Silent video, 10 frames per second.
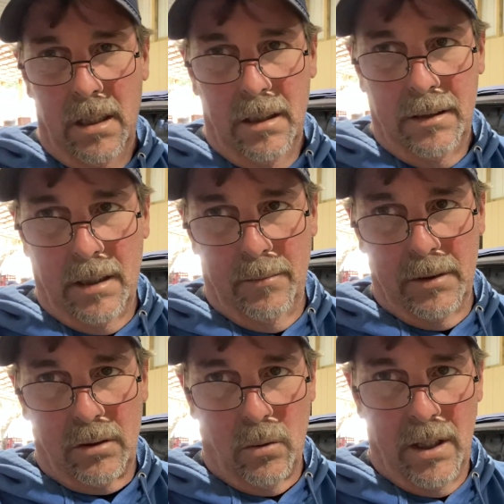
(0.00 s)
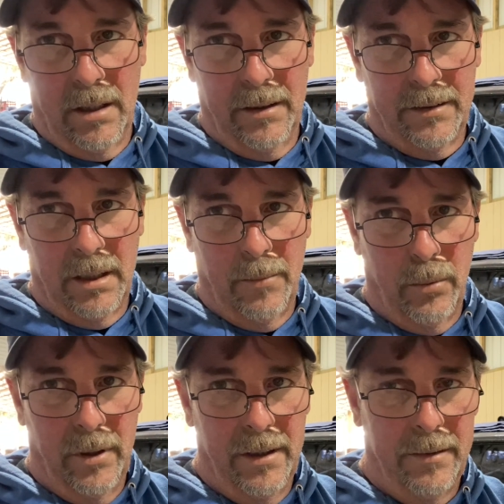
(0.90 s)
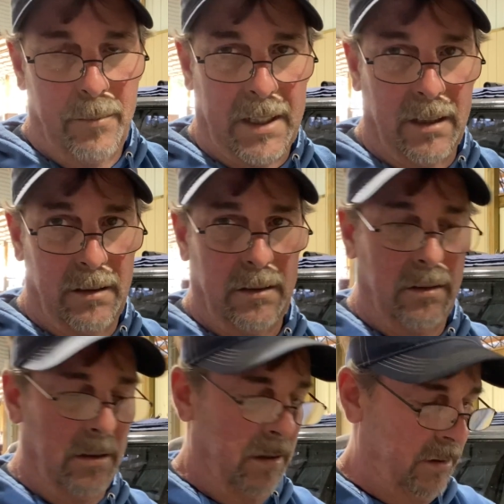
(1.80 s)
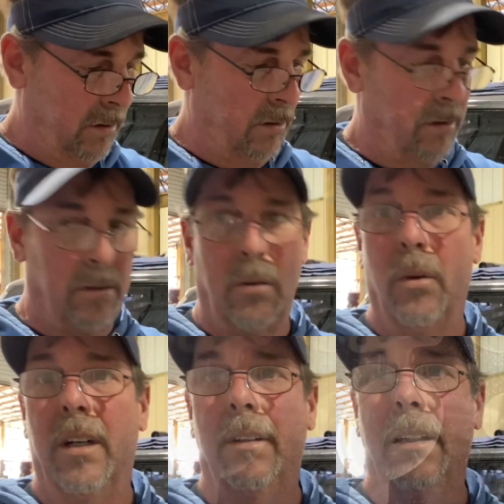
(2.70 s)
something to square this up with, make it so it's square in